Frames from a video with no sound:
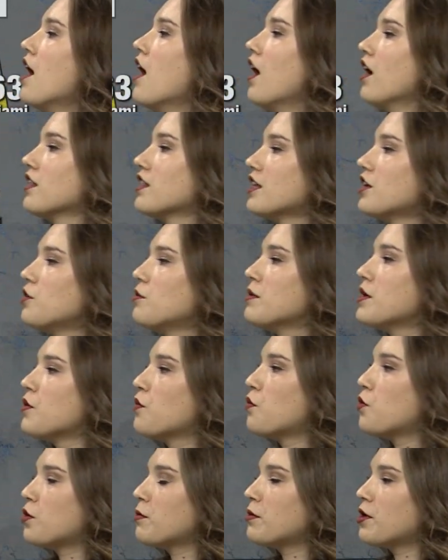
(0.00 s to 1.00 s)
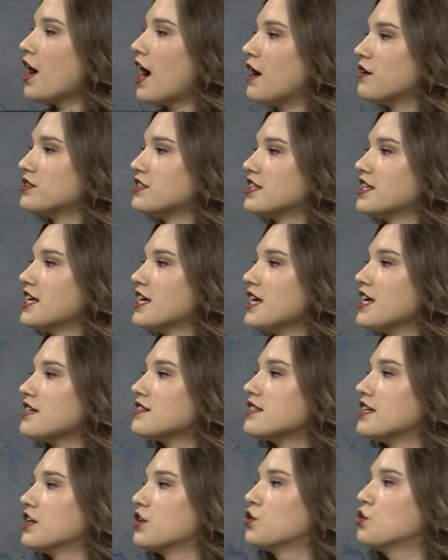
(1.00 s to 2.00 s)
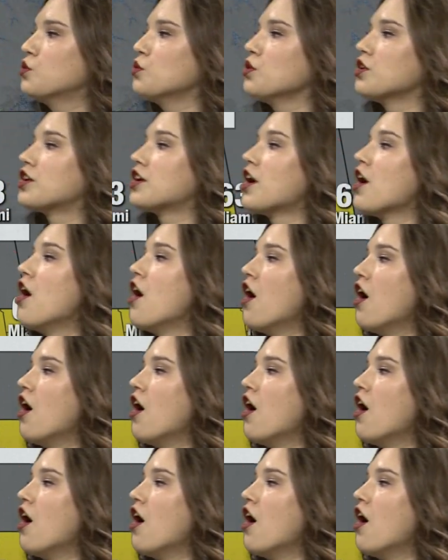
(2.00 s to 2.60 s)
a little bit warmer out to the east and cooler